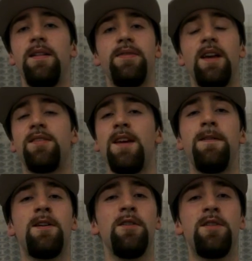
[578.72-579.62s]
it's
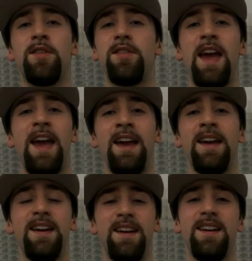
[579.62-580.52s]
difficult to say
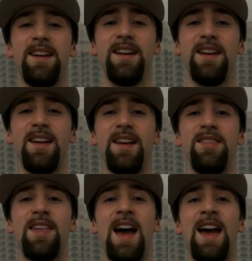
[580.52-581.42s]

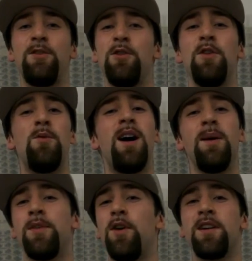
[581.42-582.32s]
that I don't know what
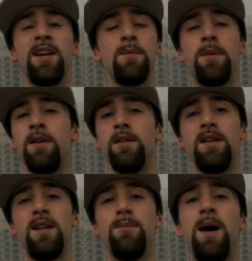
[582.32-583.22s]
I'm talking about.
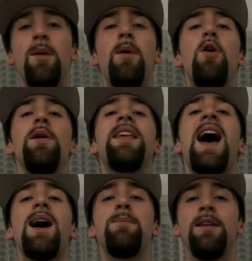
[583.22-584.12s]
But I'm always
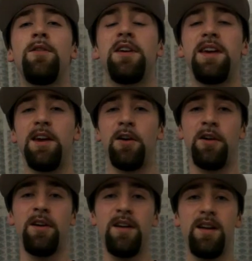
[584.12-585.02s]
happy to
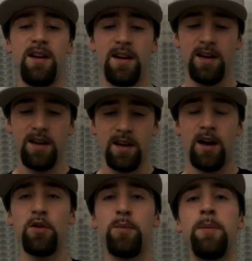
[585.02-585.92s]
hear
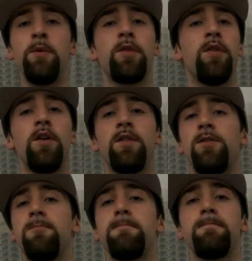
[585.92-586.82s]
other people's
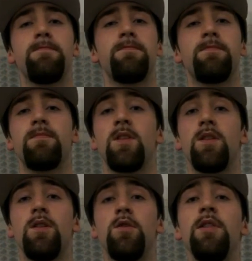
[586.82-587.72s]
thoughts.
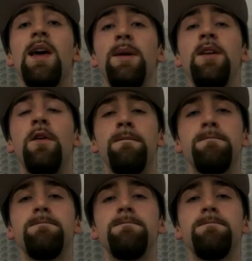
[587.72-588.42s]
So let me know.